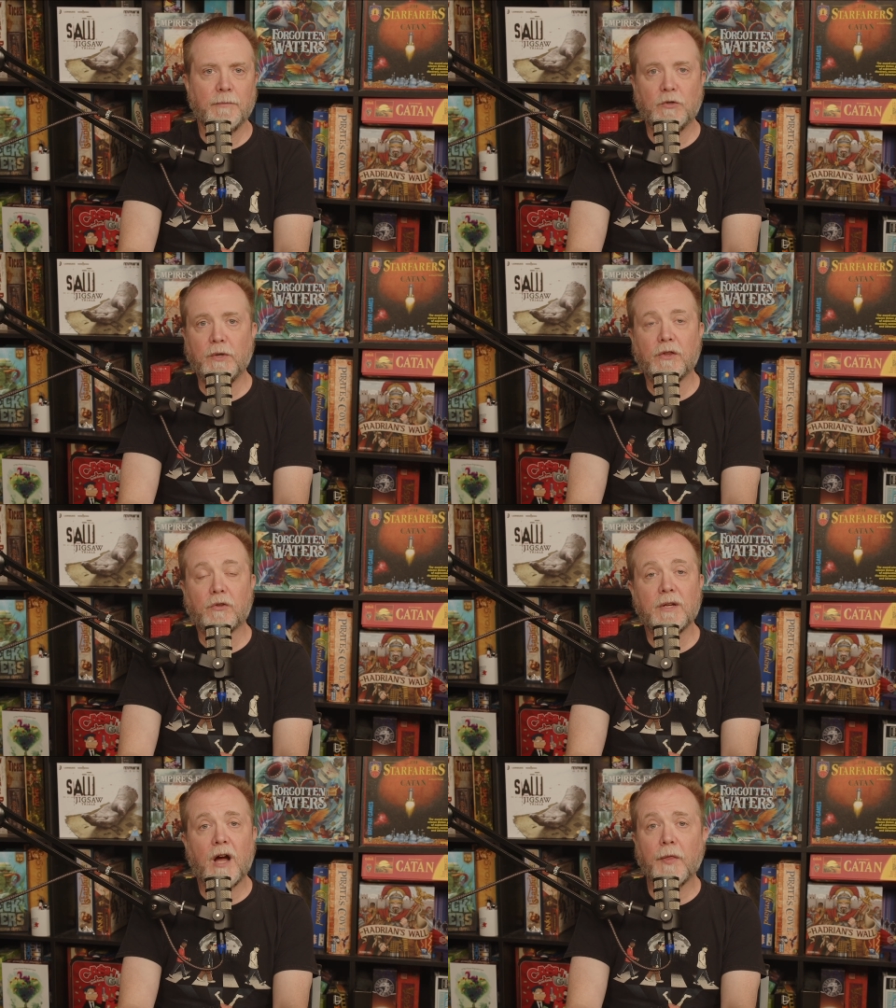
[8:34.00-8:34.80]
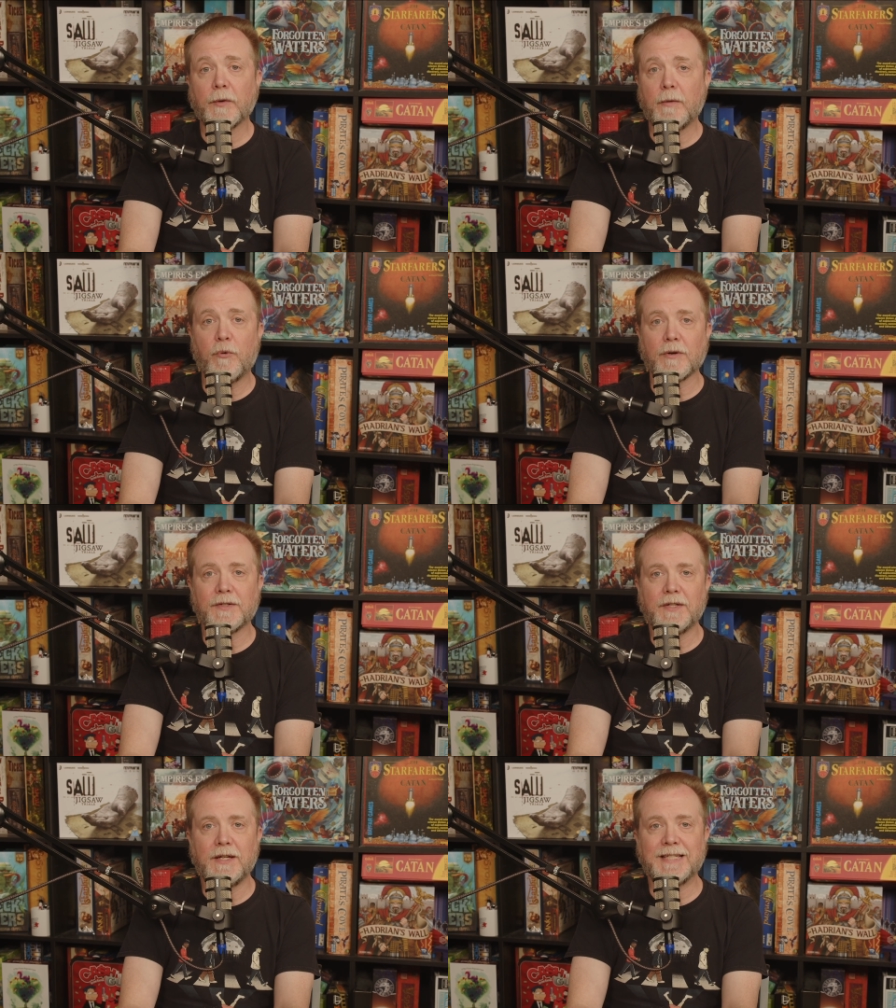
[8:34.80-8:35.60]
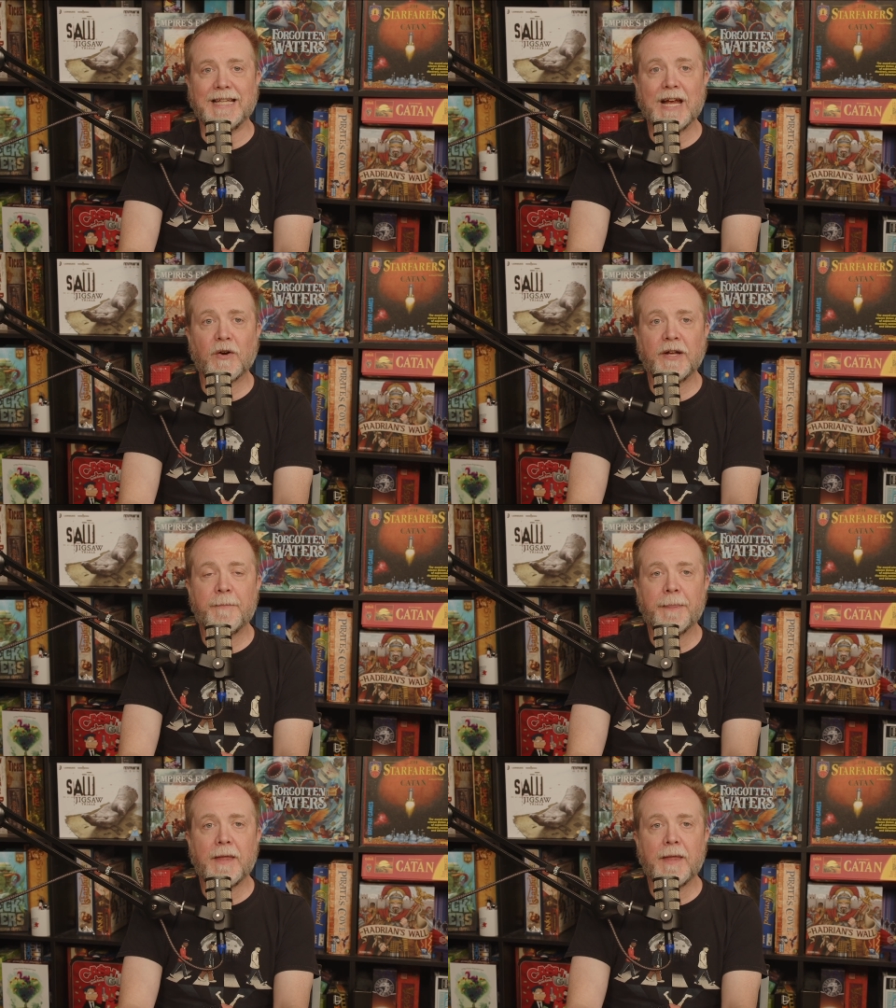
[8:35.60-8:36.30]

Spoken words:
between 3 other important cities in the area,